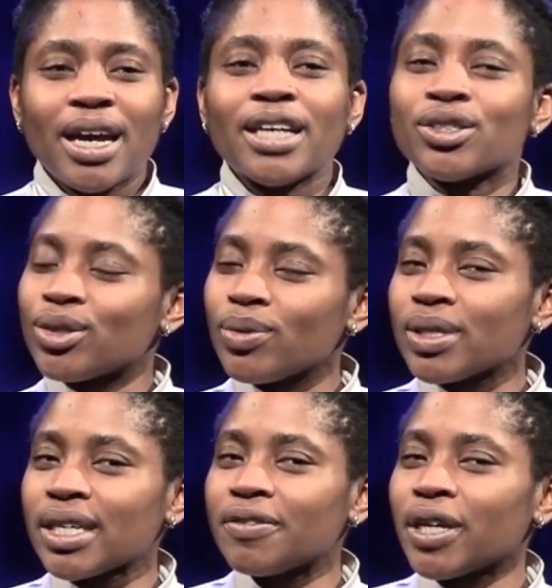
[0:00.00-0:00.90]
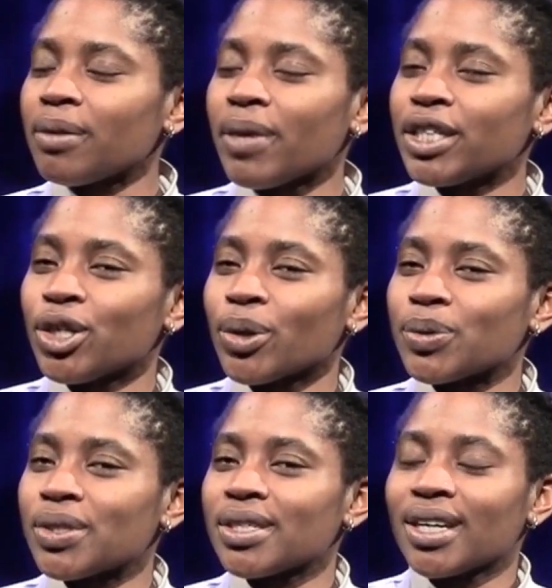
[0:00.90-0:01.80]
As soon as I've done my
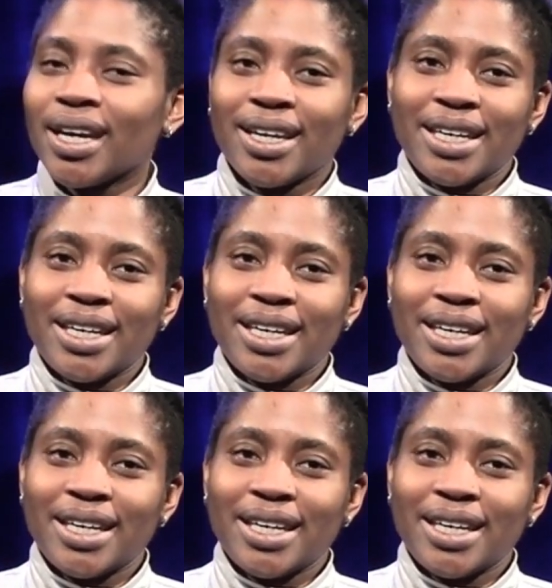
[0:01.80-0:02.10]
toast,